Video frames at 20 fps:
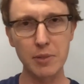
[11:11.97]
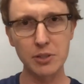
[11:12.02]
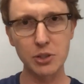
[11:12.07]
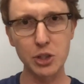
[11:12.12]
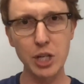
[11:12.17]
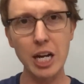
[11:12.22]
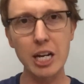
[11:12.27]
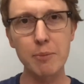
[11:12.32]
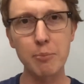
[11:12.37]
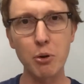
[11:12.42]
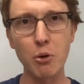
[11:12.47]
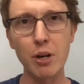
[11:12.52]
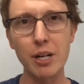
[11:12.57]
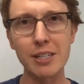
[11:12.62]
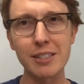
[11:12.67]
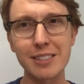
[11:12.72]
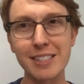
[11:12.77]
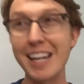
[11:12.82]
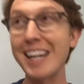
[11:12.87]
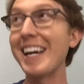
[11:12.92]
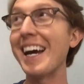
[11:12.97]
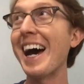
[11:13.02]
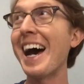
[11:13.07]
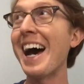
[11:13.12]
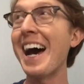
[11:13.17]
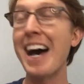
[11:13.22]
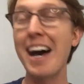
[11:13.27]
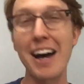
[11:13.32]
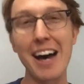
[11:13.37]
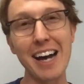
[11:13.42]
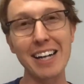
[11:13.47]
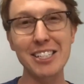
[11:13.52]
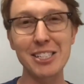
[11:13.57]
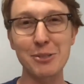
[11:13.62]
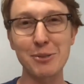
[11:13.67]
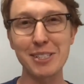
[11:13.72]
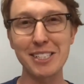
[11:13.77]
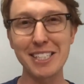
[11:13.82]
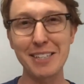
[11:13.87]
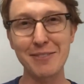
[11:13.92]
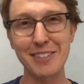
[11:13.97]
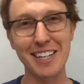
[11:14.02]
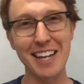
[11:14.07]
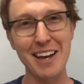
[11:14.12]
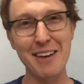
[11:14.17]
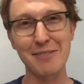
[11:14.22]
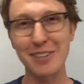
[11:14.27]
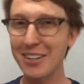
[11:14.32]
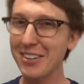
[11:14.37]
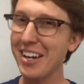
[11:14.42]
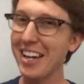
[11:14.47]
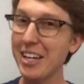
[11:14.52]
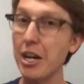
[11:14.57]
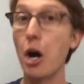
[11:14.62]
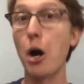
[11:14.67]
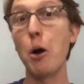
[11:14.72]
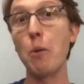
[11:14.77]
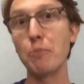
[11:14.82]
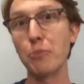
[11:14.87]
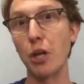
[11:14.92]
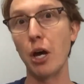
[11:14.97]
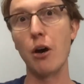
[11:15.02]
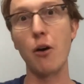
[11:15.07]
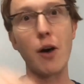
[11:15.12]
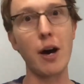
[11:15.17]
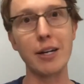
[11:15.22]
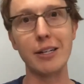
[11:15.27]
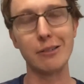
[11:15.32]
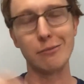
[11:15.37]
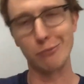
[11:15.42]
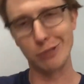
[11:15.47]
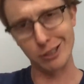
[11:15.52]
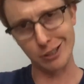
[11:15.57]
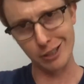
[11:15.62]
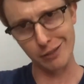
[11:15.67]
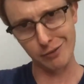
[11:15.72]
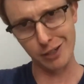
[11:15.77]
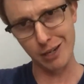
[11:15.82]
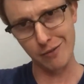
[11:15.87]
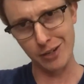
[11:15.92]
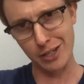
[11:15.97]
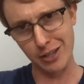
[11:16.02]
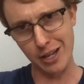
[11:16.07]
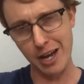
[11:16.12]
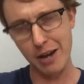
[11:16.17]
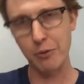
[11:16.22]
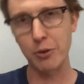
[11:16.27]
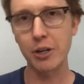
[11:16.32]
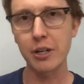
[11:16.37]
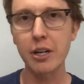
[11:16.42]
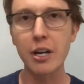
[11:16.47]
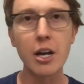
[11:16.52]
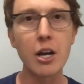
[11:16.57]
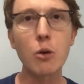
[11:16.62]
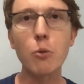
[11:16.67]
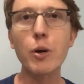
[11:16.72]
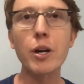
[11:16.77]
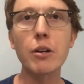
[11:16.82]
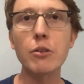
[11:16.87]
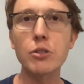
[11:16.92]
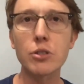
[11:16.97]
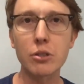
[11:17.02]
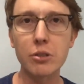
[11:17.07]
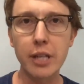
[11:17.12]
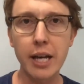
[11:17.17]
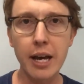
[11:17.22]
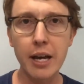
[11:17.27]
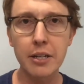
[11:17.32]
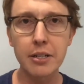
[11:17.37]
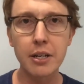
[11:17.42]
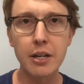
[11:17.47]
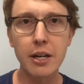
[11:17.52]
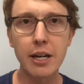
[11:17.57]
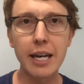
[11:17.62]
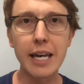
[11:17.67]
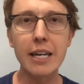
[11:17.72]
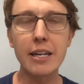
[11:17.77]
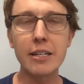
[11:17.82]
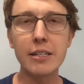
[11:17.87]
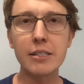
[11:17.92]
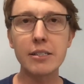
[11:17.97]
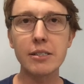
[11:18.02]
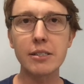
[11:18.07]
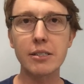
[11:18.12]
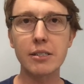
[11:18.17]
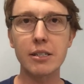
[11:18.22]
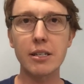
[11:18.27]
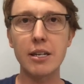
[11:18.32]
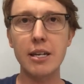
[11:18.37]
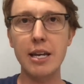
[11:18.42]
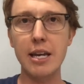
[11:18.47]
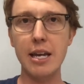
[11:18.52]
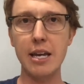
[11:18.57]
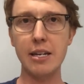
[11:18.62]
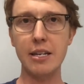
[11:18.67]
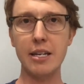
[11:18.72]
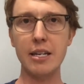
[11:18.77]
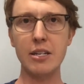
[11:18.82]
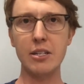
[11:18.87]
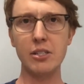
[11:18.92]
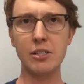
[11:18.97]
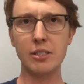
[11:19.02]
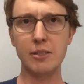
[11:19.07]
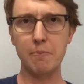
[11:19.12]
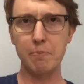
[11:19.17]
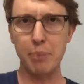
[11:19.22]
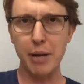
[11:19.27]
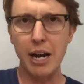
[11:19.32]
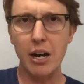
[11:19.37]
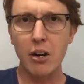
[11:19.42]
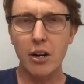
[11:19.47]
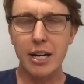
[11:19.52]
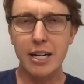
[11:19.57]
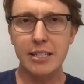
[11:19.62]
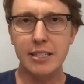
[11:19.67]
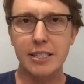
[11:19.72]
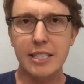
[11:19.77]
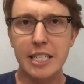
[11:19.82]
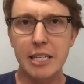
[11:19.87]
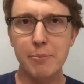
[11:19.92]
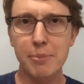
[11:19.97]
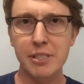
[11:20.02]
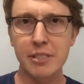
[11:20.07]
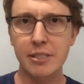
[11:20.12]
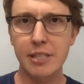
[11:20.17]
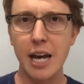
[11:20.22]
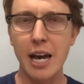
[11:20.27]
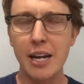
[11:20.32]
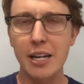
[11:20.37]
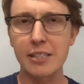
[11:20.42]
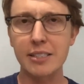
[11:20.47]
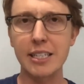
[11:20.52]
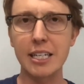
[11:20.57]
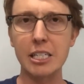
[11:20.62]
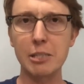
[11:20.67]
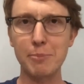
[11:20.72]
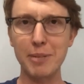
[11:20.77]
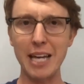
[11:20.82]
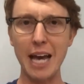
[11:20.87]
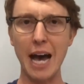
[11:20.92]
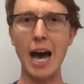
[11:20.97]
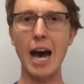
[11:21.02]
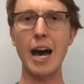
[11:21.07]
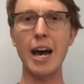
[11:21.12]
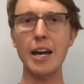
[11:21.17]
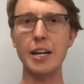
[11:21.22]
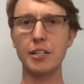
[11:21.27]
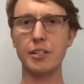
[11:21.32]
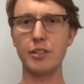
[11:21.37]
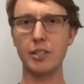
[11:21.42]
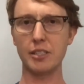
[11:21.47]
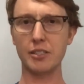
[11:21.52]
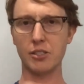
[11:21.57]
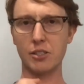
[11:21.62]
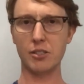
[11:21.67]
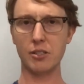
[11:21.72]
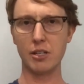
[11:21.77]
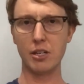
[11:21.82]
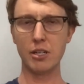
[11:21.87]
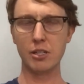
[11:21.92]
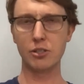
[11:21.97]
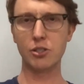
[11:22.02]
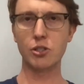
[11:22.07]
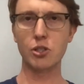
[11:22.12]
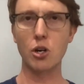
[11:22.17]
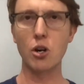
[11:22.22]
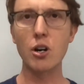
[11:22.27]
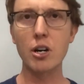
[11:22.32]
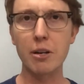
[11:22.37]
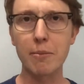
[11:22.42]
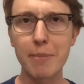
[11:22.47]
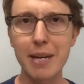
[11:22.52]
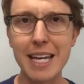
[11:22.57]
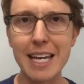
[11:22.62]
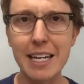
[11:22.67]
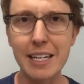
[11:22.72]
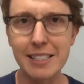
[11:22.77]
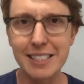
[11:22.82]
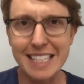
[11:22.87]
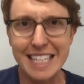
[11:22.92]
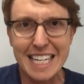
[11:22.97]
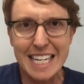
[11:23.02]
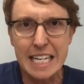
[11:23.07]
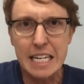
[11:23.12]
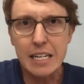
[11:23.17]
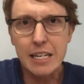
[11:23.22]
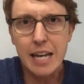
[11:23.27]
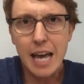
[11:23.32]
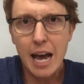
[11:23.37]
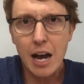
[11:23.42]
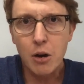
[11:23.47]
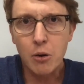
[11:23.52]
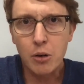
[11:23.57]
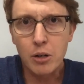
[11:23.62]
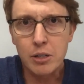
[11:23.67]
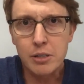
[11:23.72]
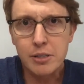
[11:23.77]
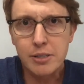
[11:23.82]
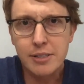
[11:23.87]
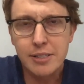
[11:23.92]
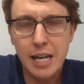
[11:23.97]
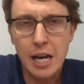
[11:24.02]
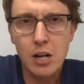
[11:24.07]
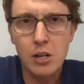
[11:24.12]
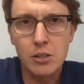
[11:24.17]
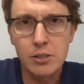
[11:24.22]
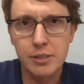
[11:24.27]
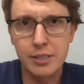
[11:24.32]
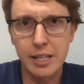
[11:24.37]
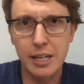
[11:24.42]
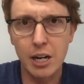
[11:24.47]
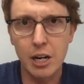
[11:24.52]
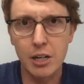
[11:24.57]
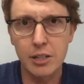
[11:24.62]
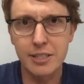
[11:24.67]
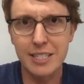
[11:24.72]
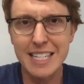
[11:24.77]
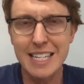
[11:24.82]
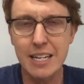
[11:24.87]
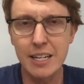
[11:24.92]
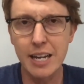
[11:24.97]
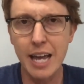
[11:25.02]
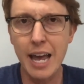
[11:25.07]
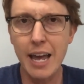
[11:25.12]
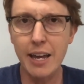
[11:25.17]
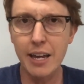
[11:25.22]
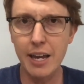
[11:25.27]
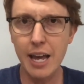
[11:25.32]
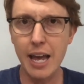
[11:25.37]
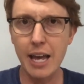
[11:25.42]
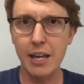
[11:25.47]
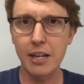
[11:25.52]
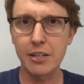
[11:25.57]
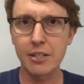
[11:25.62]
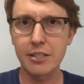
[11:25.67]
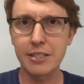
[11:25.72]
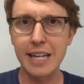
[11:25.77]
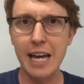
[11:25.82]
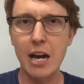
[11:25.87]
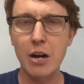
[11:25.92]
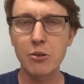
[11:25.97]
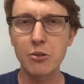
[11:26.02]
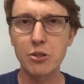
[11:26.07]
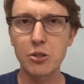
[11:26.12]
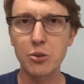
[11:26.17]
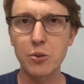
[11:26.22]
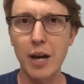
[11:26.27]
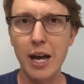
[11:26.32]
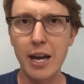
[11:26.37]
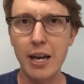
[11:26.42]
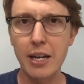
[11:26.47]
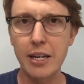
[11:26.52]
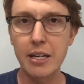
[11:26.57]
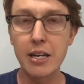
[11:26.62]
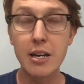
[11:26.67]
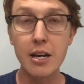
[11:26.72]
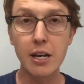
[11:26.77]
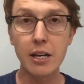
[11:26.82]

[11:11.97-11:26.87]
checkboard and say, ah, I just received love. Okay. Oh, I didn't receive love on that one. We don't do that. It is buried deep inside us. It is behind this sternum. It is in our cells and our DNA and down to a